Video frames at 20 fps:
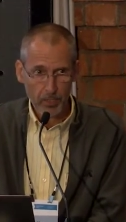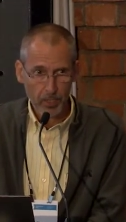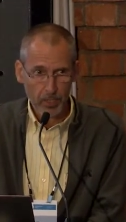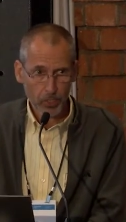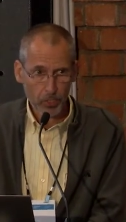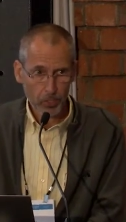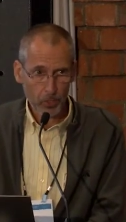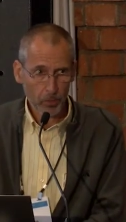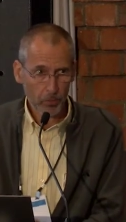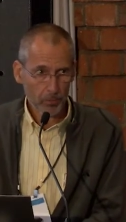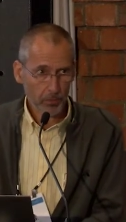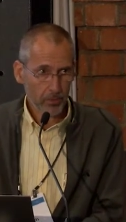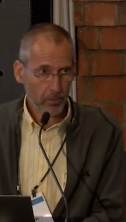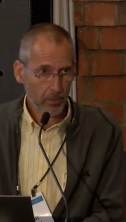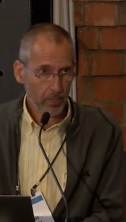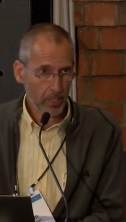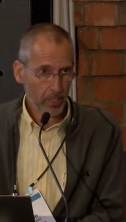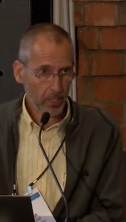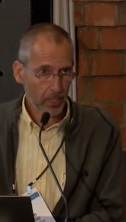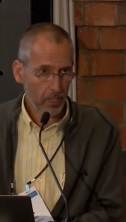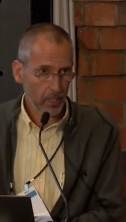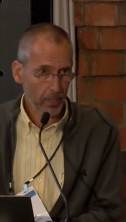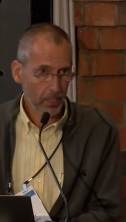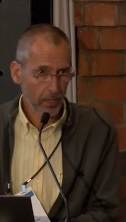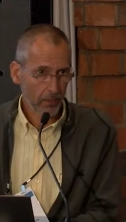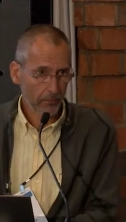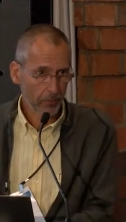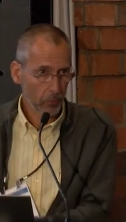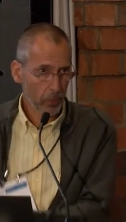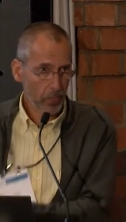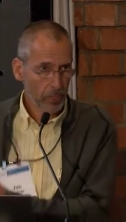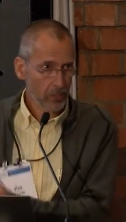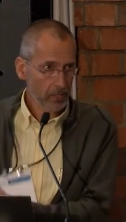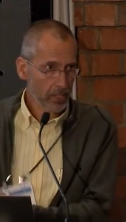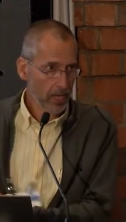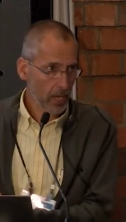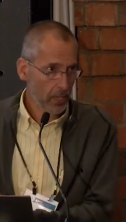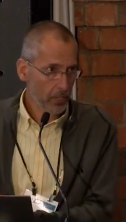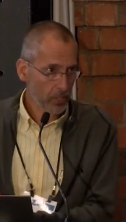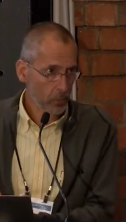So if a
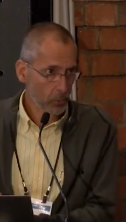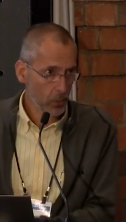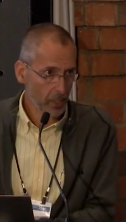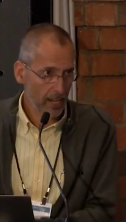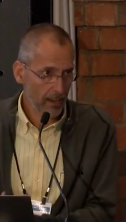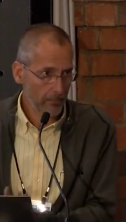regional council or a